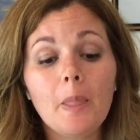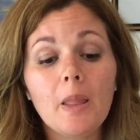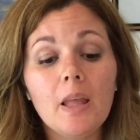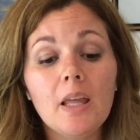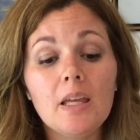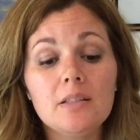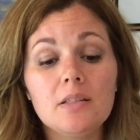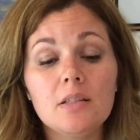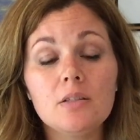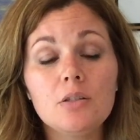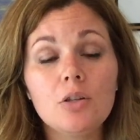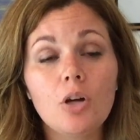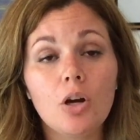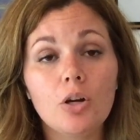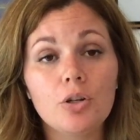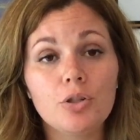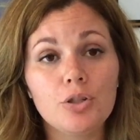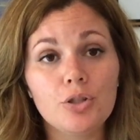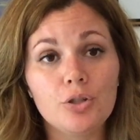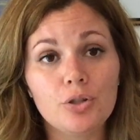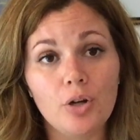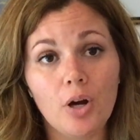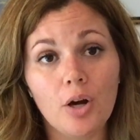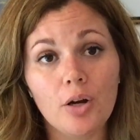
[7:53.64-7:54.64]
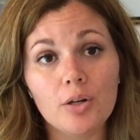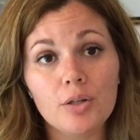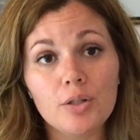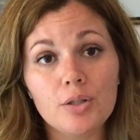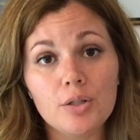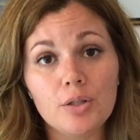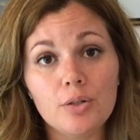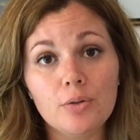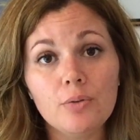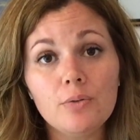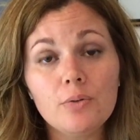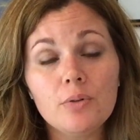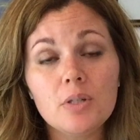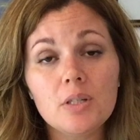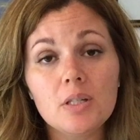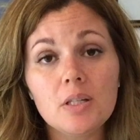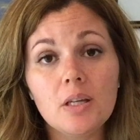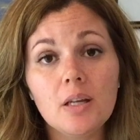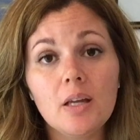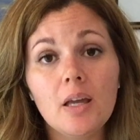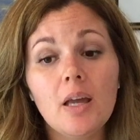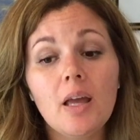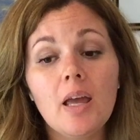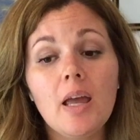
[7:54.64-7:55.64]
isn't our strong suit,
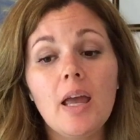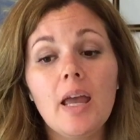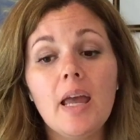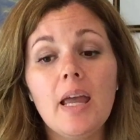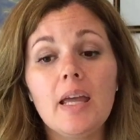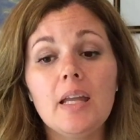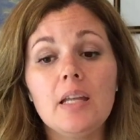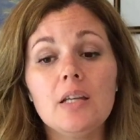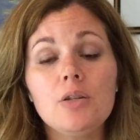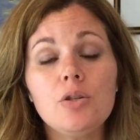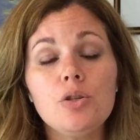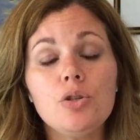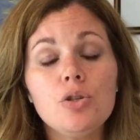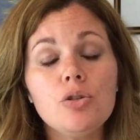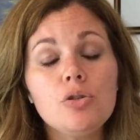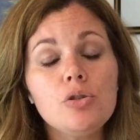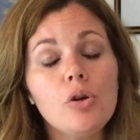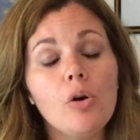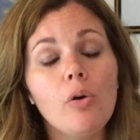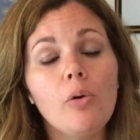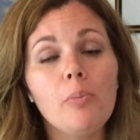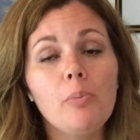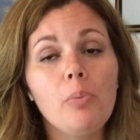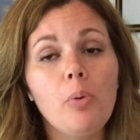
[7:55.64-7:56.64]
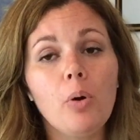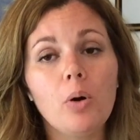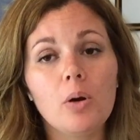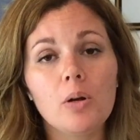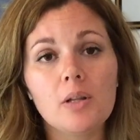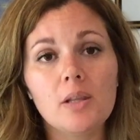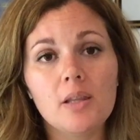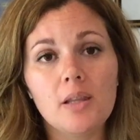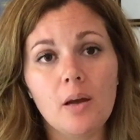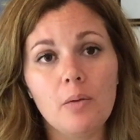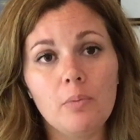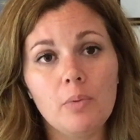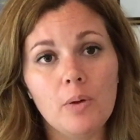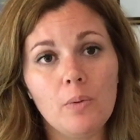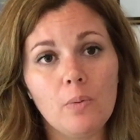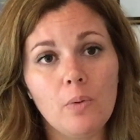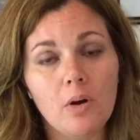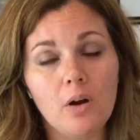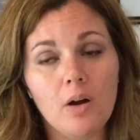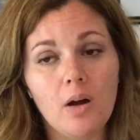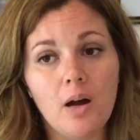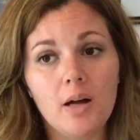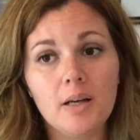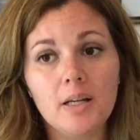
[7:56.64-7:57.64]
it is so important that we
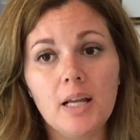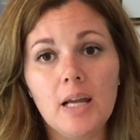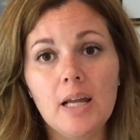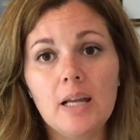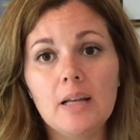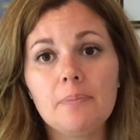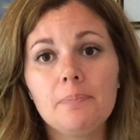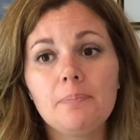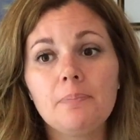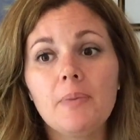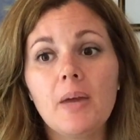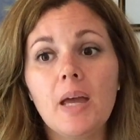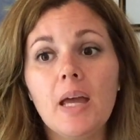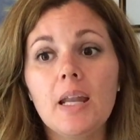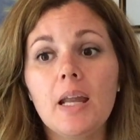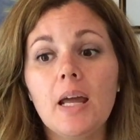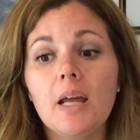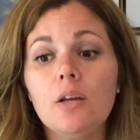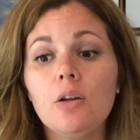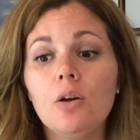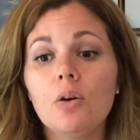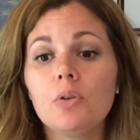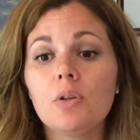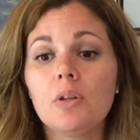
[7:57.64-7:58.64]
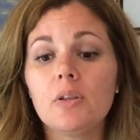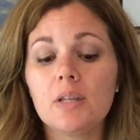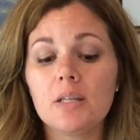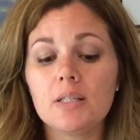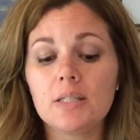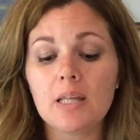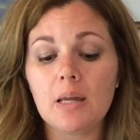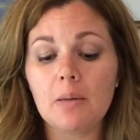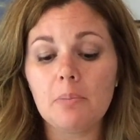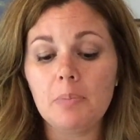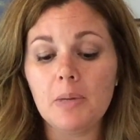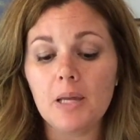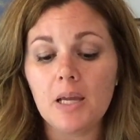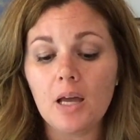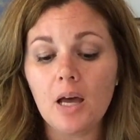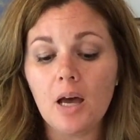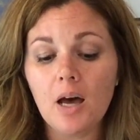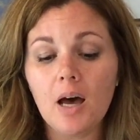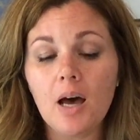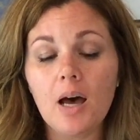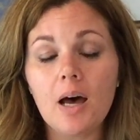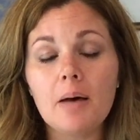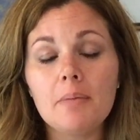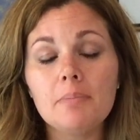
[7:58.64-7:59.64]
work on it. And I know that this can
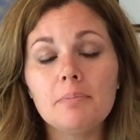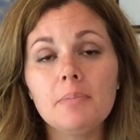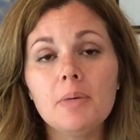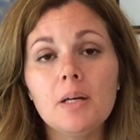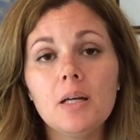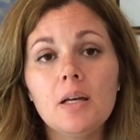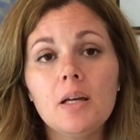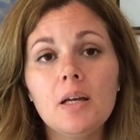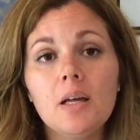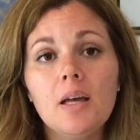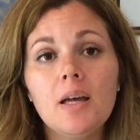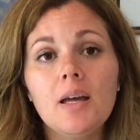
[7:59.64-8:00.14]
become